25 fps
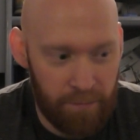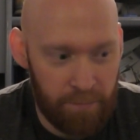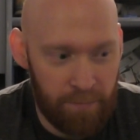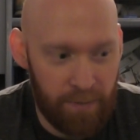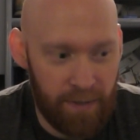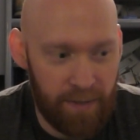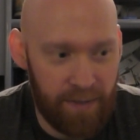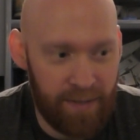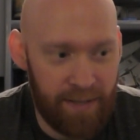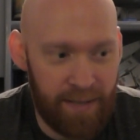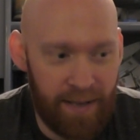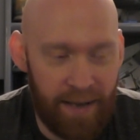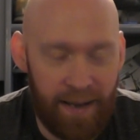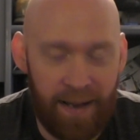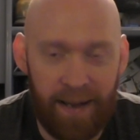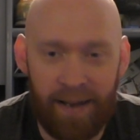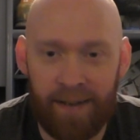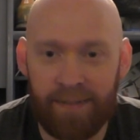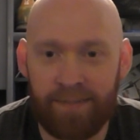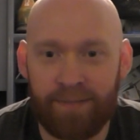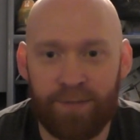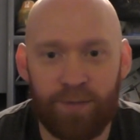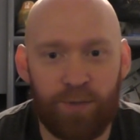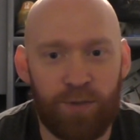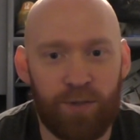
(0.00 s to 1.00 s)
But
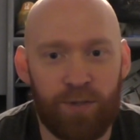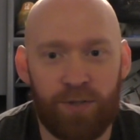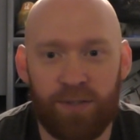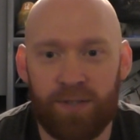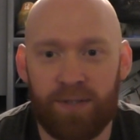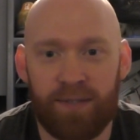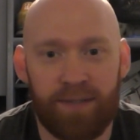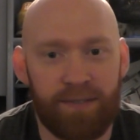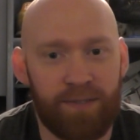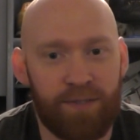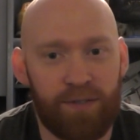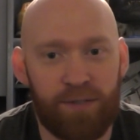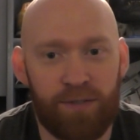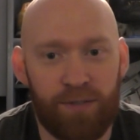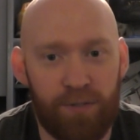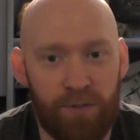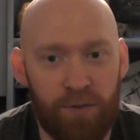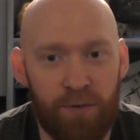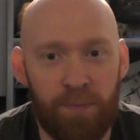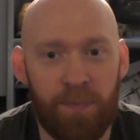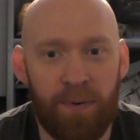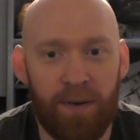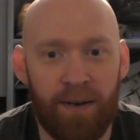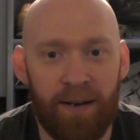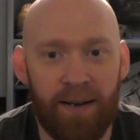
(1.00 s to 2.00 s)
yeah, just
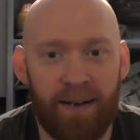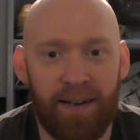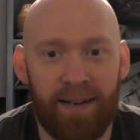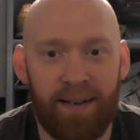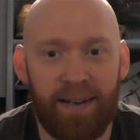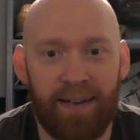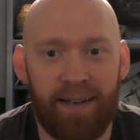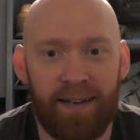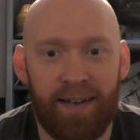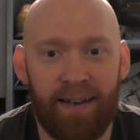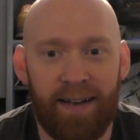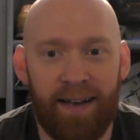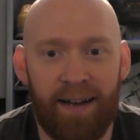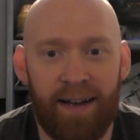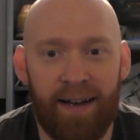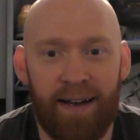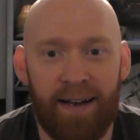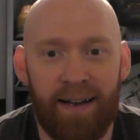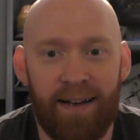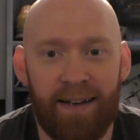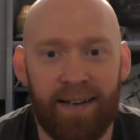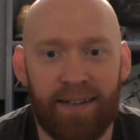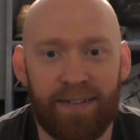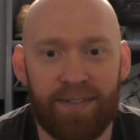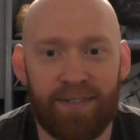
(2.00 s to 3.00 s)
super
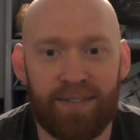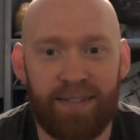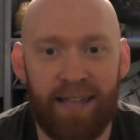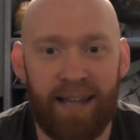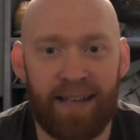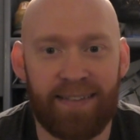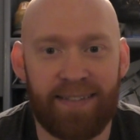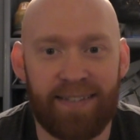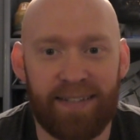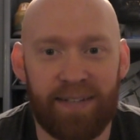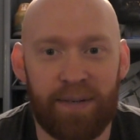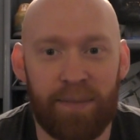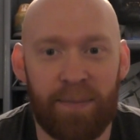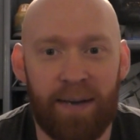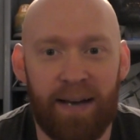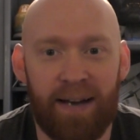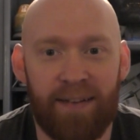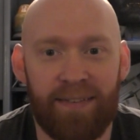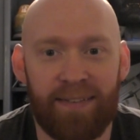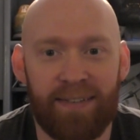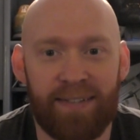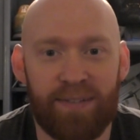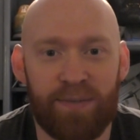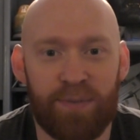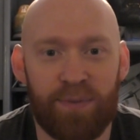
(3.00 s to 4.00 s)
ecstatic
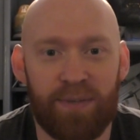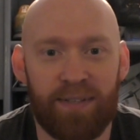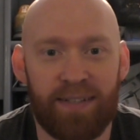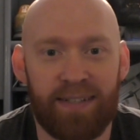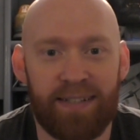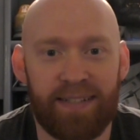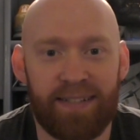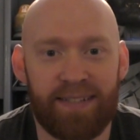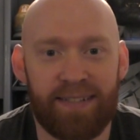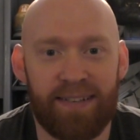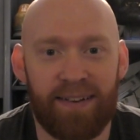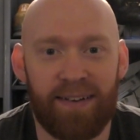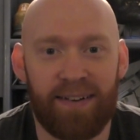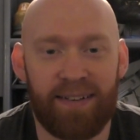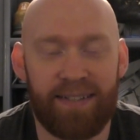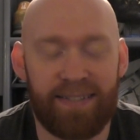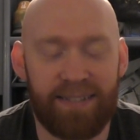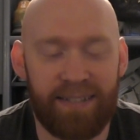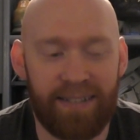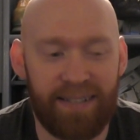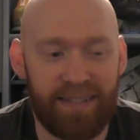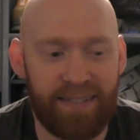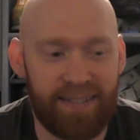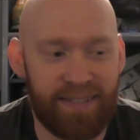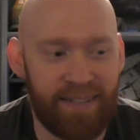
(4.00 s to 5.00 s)
about this, really
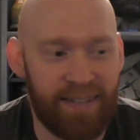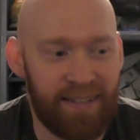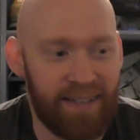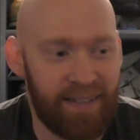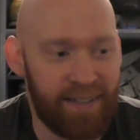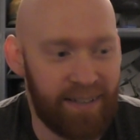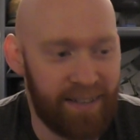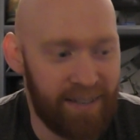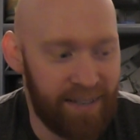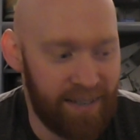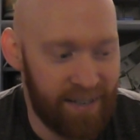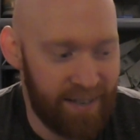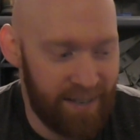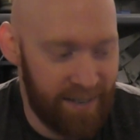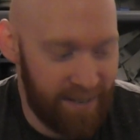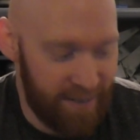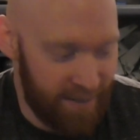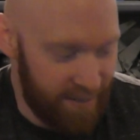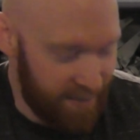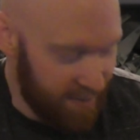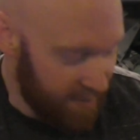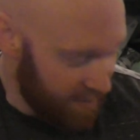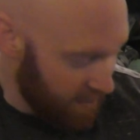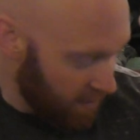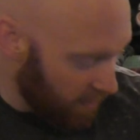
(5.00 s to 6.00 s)
excited.
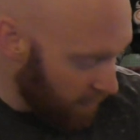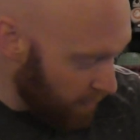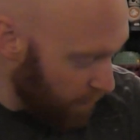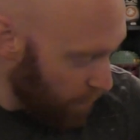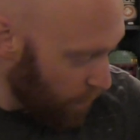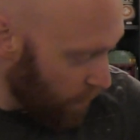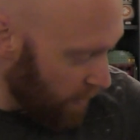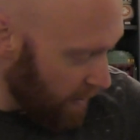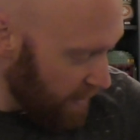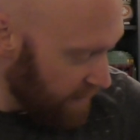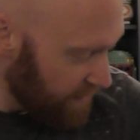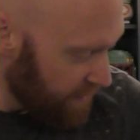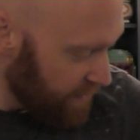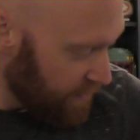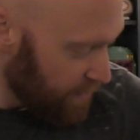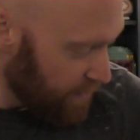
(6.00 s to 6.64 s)
Can't wait